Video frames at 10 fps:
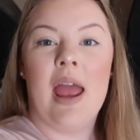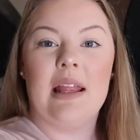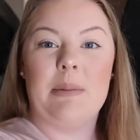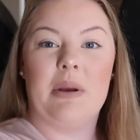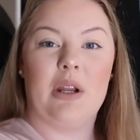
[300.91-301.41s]

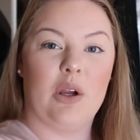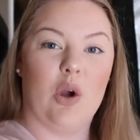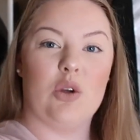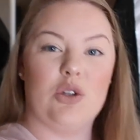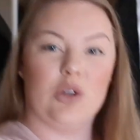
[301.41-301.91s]
and then we're gonna
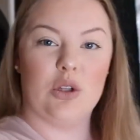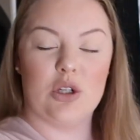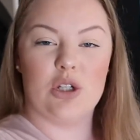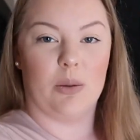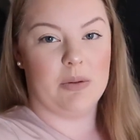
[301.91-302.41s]
go to the
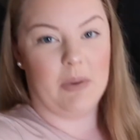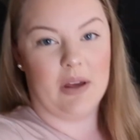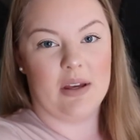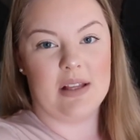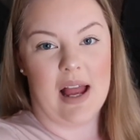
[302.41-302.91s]
shops
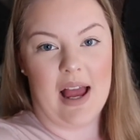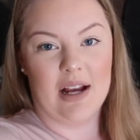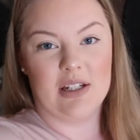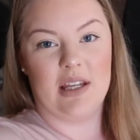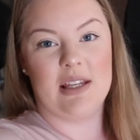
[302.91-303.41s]
because I
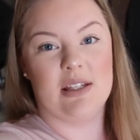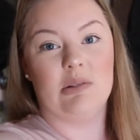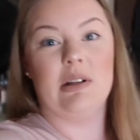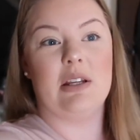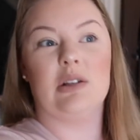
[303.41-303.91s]
actually
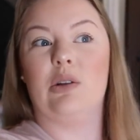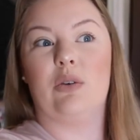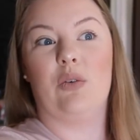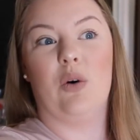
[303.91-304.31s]
still need to look